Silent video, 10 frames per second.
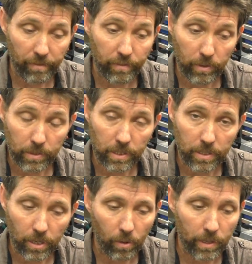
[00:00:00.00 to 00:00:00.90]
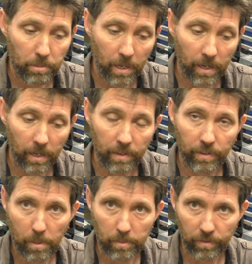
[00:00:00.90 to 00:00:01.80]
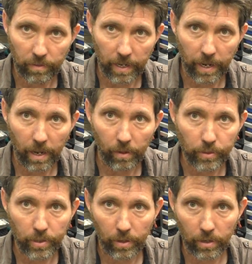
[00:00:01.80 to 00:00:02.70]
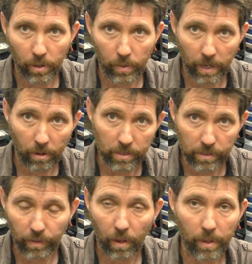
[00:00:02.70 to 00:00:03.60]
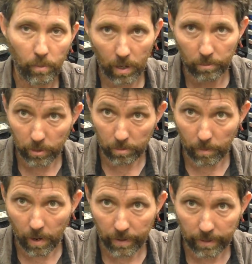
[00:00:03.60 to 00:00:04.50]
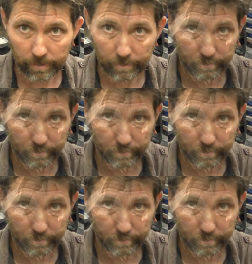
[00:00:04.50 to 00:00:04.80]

amp fuse in this holder, but I'm going to leave it empty for now so that no current's flowing while I'm doing the wiring.